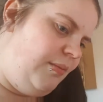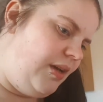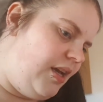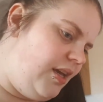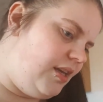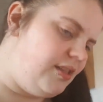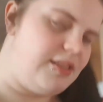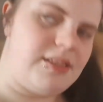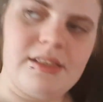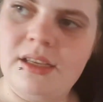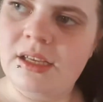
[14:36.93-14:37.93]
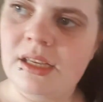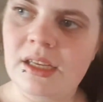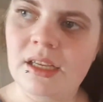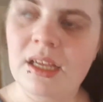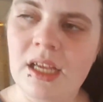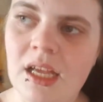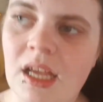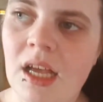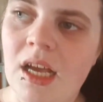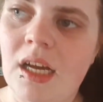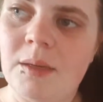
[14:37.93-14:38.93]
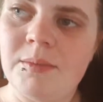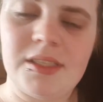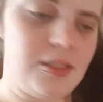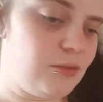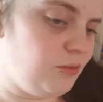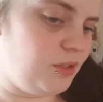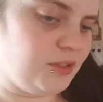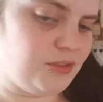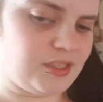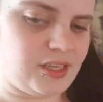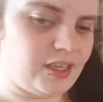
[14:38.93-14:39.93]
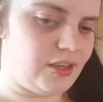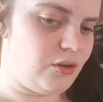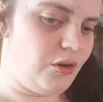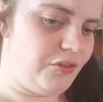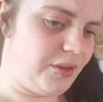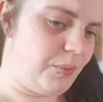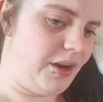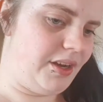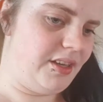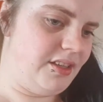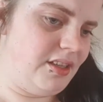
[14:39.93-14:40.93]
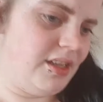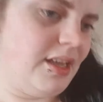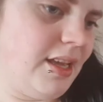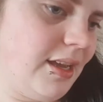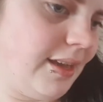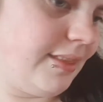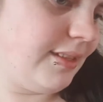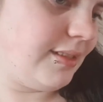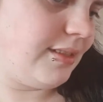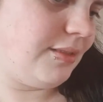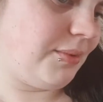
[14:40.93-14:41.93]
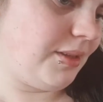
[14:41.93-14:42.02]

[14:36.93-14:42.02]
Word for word: because I'm still using coffee whitener and this is